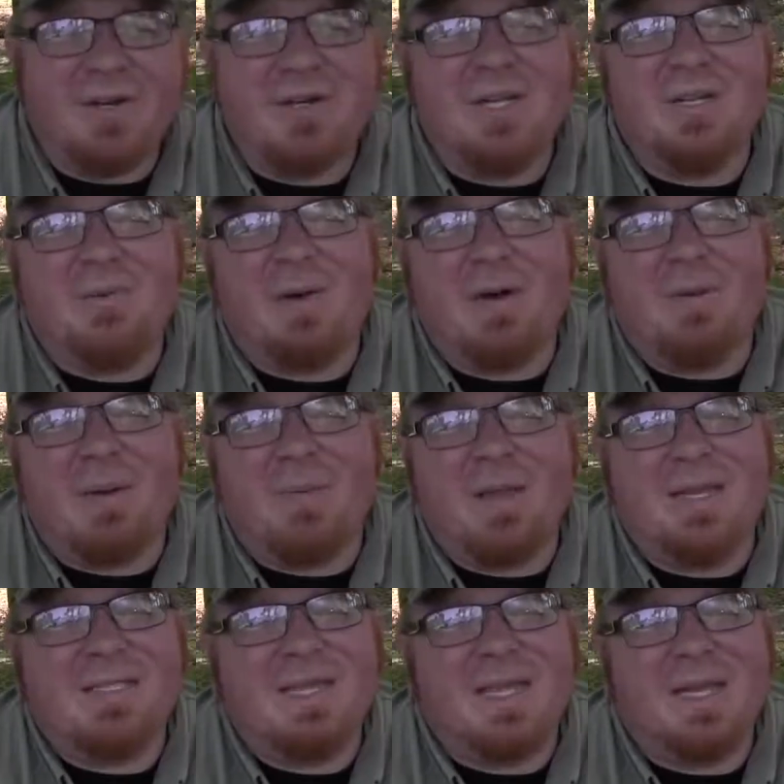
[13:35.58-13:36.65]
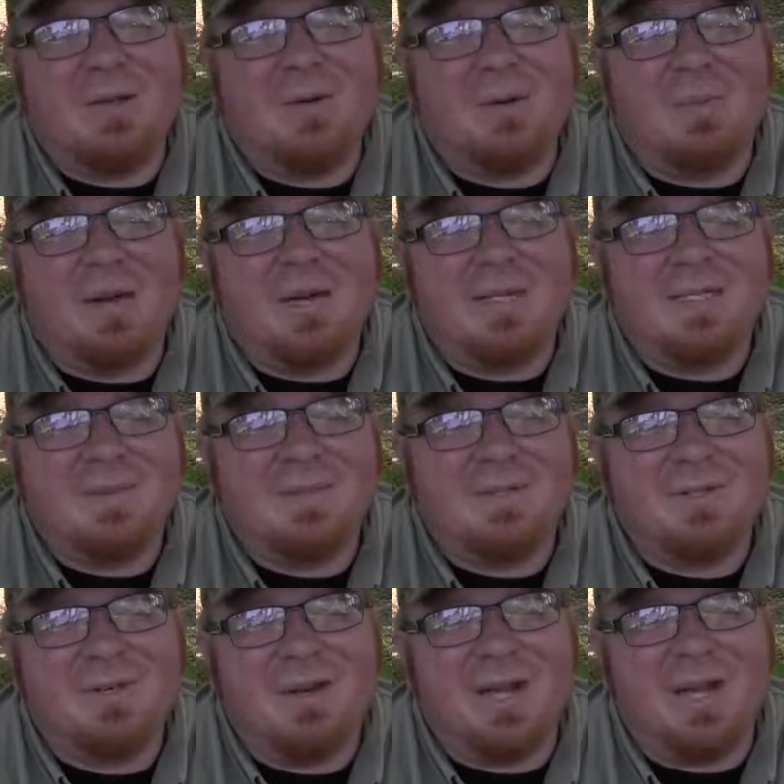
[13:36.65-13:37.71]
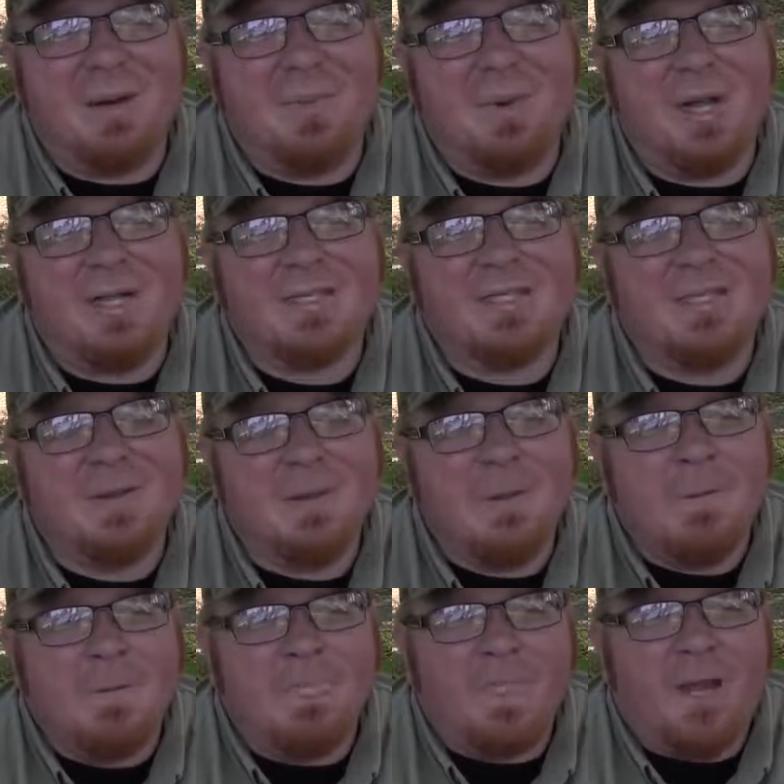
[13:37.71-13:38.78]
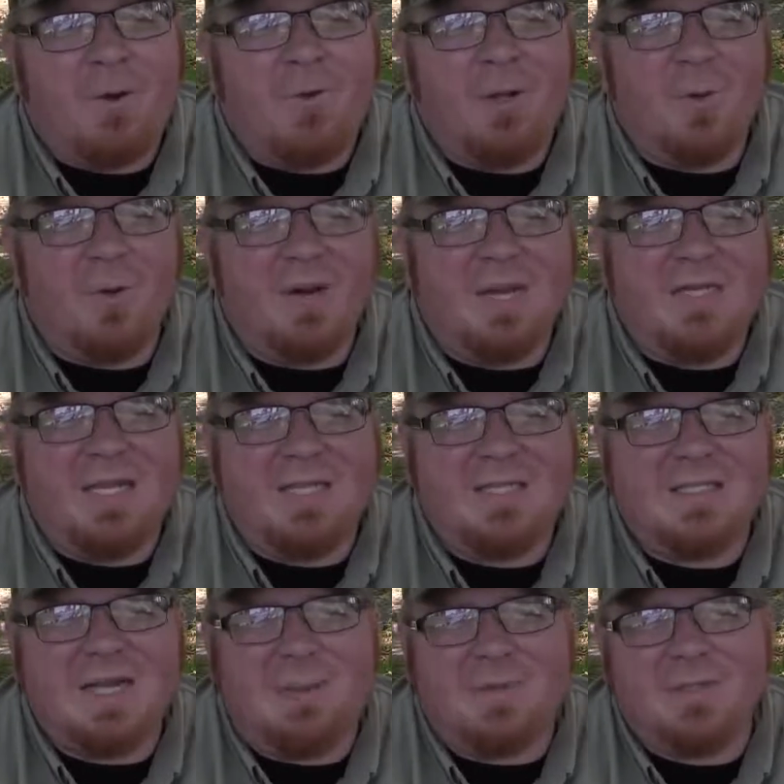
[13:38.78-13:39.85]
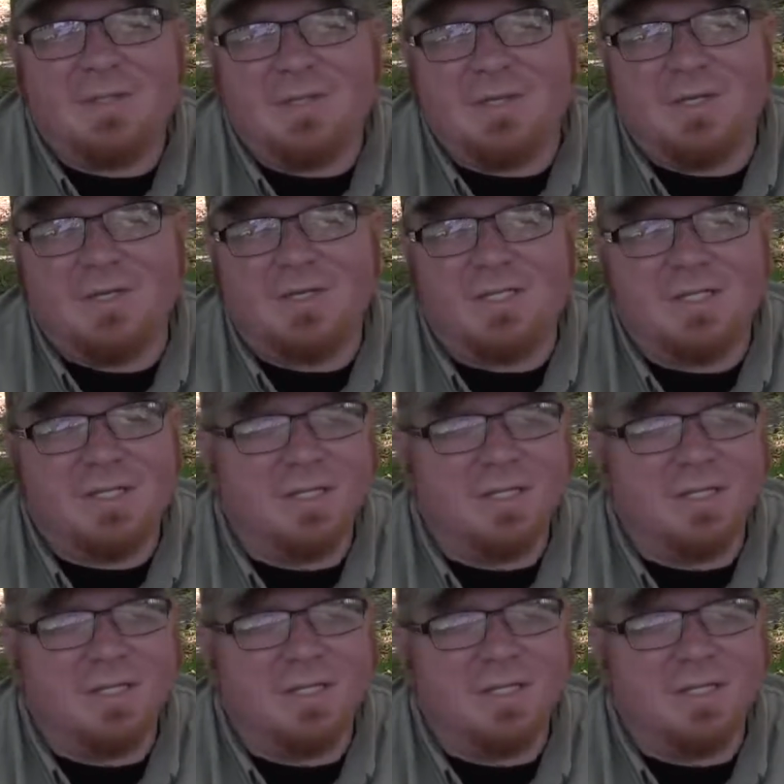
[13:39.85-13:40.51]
don't need to worry about maintaining core body temperature now, but I really wanted to take this opportunity just